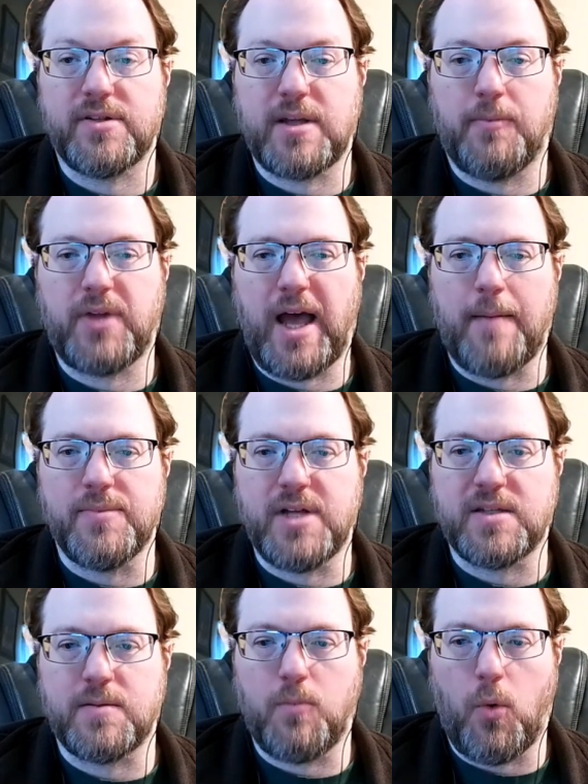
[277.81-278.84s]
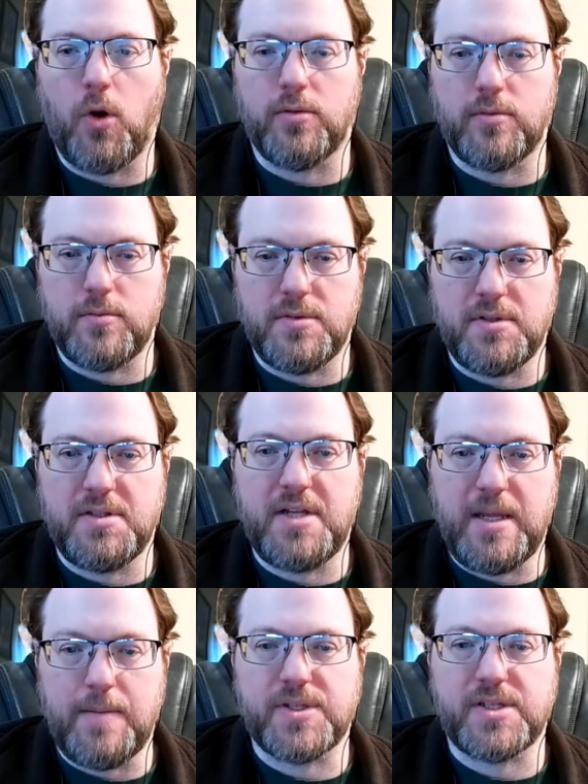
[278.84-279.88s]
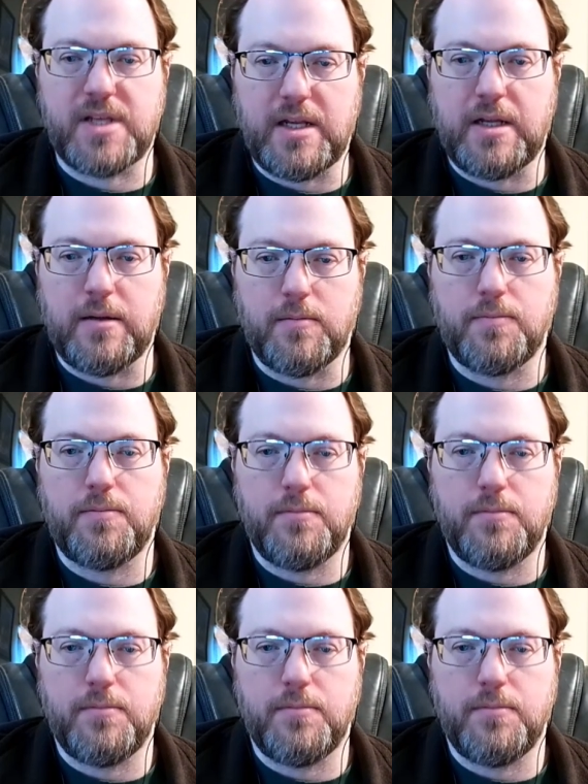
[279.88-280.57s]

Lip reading: Sometimes that's more deep-seated,